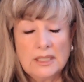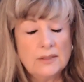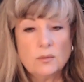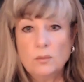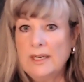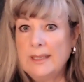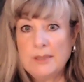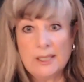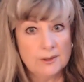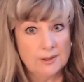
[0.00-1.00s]
It's way
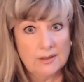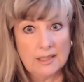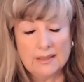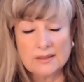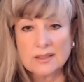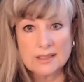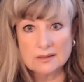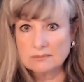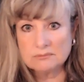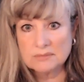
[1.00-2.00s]
bigger than that.
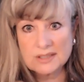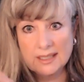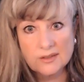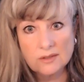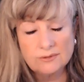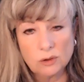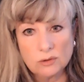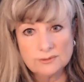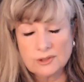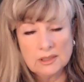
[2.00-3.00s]
Sex
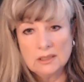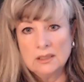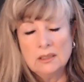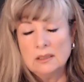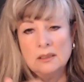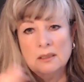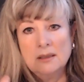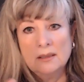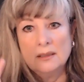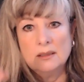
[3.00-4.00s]
evolved
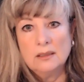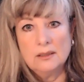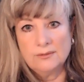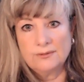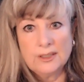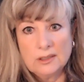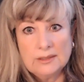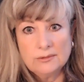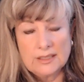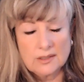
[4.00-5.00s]
fairly
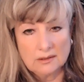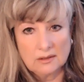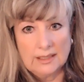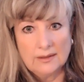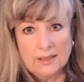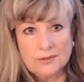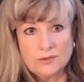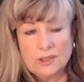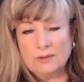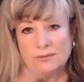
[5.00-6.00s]
recently in the
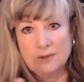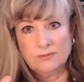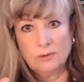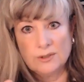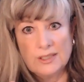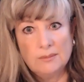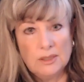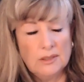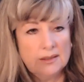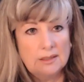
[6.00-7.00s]
history of the 14
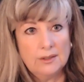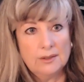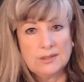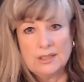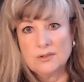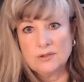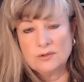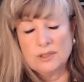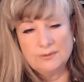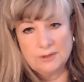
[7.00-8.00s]
billion years
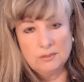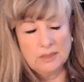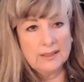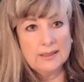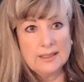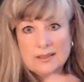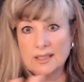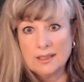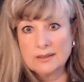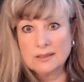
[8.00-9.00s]
history of humanity.
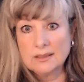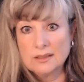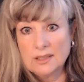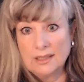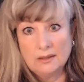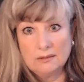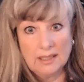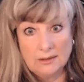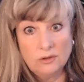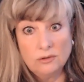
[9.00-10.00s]
Sex is a
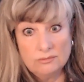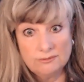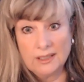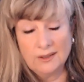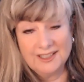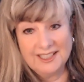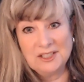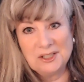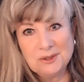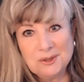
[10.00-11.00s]
new, fairly
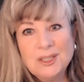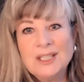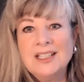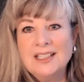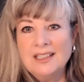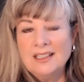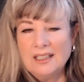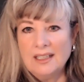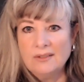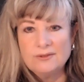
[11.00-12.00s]
new
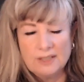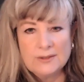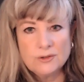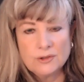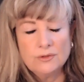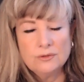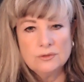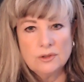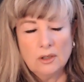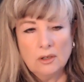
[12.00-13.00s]
invention
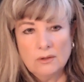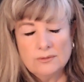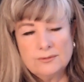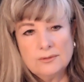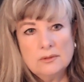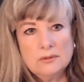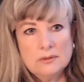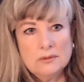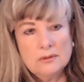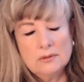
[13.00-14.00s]
of
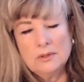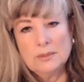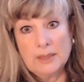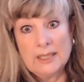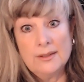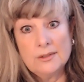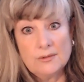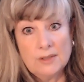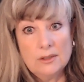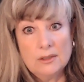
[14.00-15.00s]
the
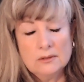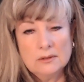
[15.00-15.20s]
biosphere